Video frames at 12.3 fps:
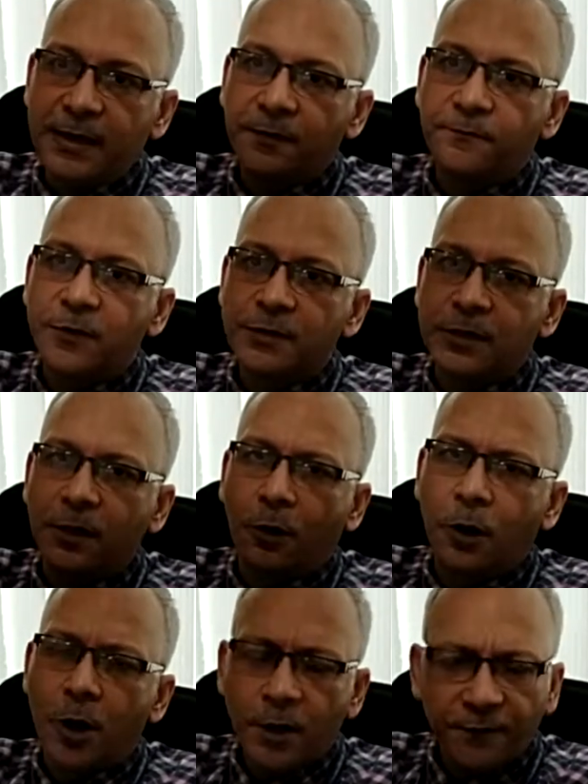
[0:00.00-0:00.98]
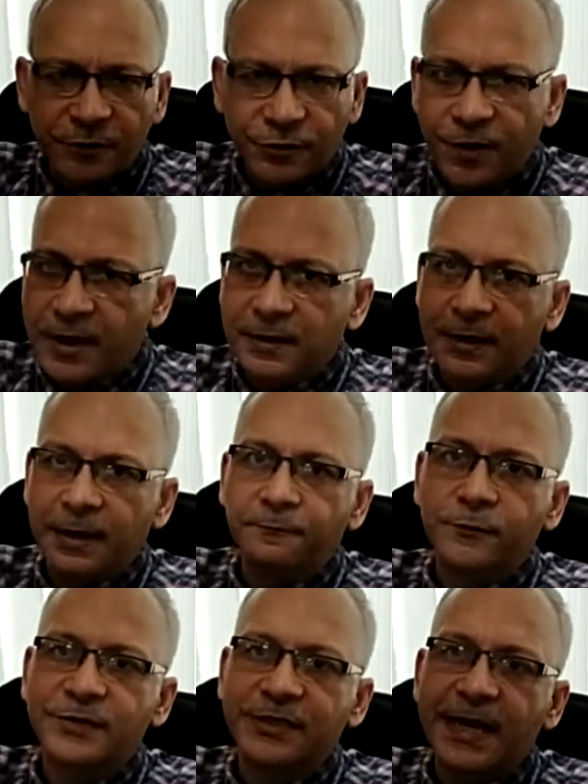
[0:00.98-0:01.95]
It was a lot of struggle, I
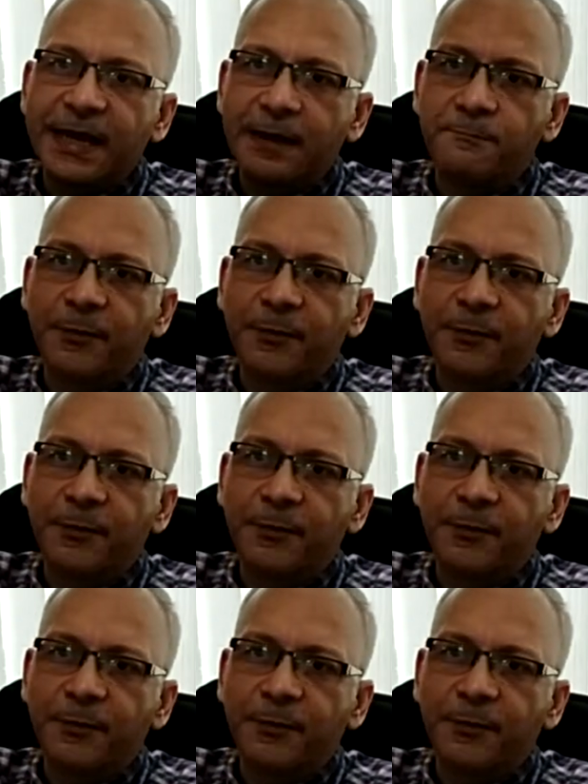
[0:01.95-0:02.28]
would say,